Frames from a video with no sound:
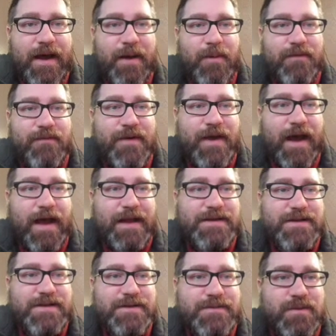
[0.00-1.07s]
We've
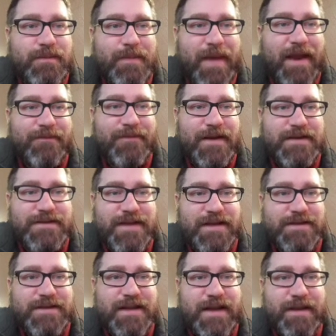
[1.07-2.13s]
got Manifest
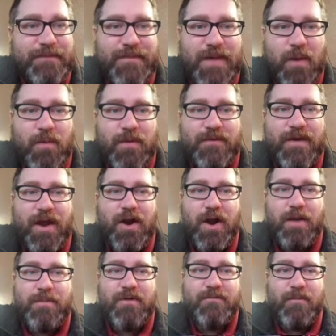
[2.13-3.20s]
Destiny, and we've got
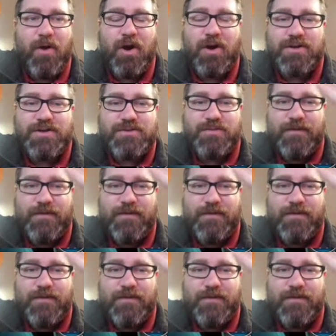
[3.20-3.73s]
Armor of Mars.